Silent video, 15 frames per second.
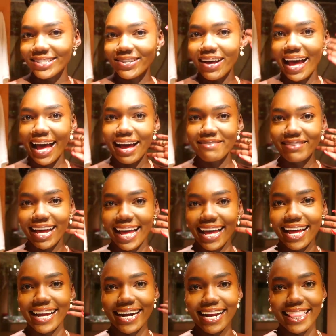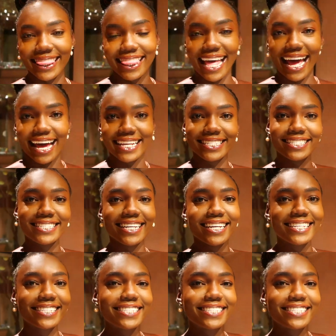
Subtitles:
to have our last